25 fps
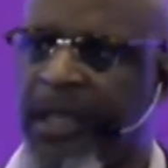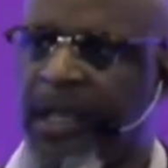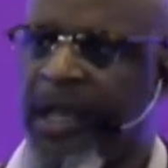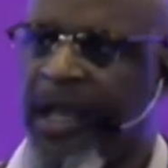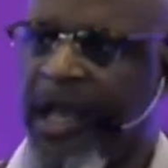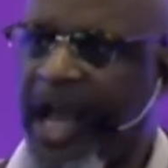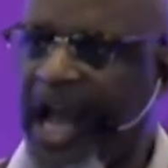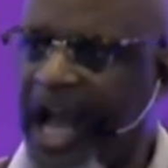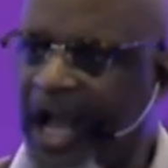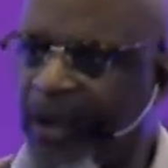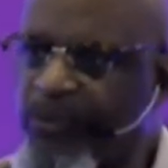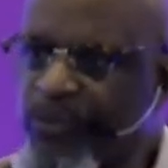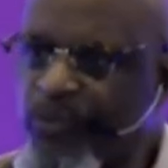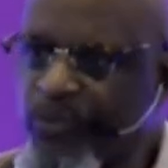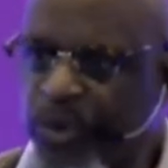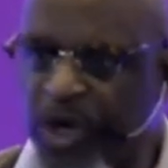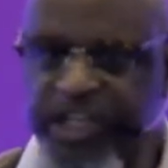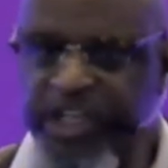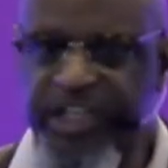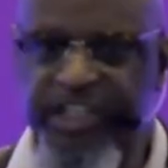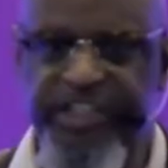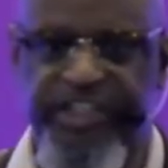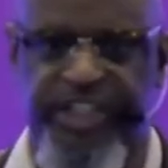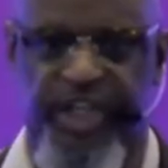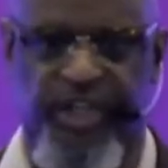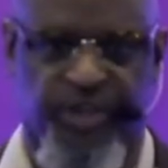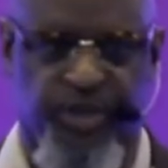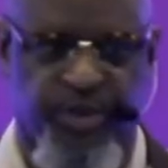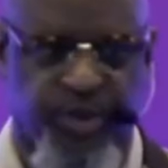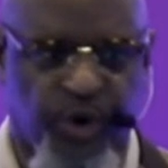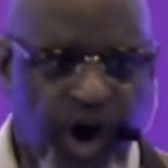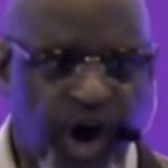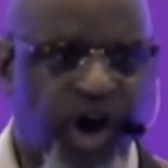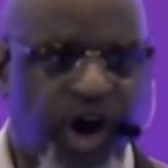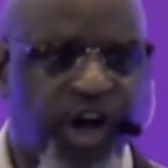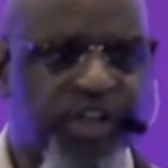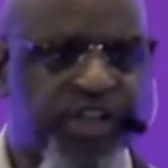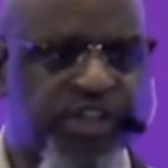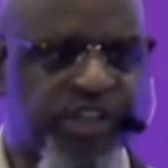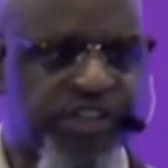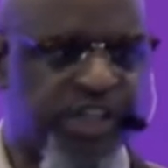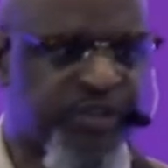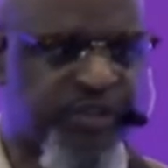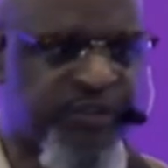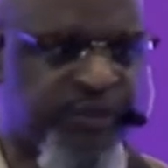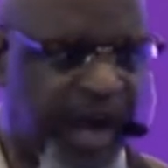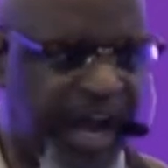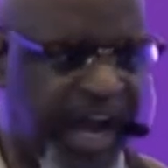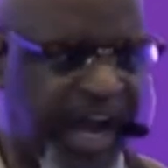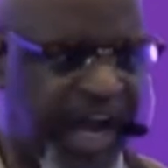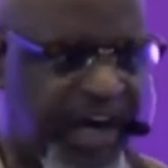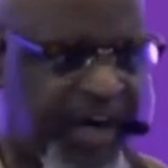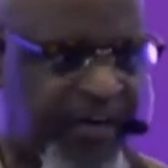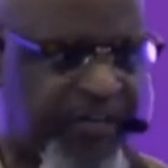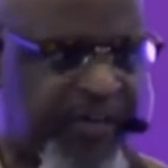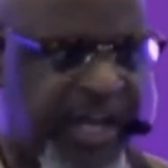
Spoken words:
I'm willing to crawl on the ground,